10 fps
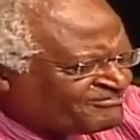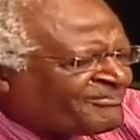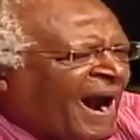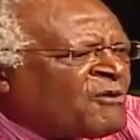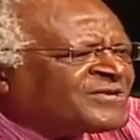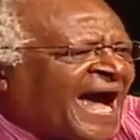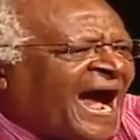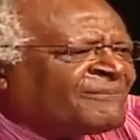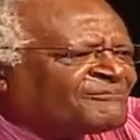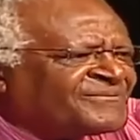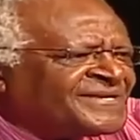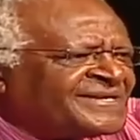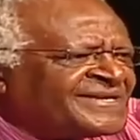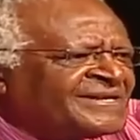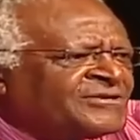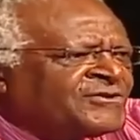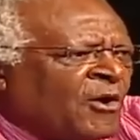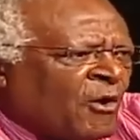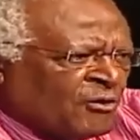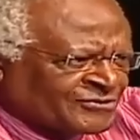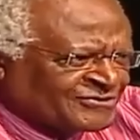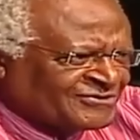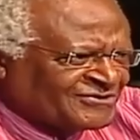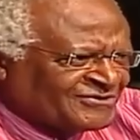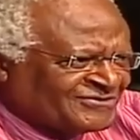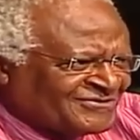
bound up in yours.